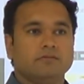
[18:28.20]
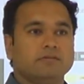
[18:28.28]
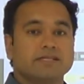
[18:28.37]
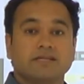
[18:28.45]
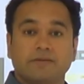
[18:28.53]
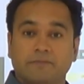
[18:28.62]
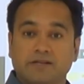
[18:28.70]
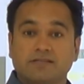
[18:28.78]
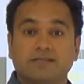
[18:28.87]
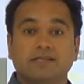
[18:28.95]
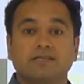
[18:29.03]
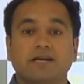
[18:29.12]

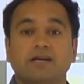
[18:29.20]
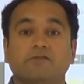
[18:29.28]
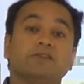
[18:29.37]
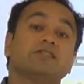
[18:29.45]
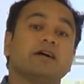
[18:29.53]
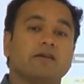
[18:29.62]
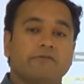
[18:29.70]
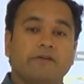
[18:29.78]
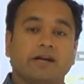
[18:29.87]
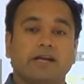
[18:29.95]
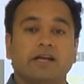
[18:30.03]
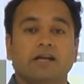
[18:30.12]
discrepancies, right, which are
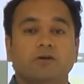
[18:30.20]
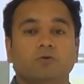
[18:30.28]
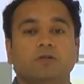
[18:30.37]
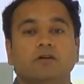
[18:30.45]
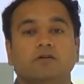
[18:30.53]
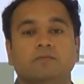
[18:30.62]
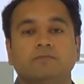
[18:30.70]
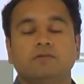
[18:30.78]
affecting into the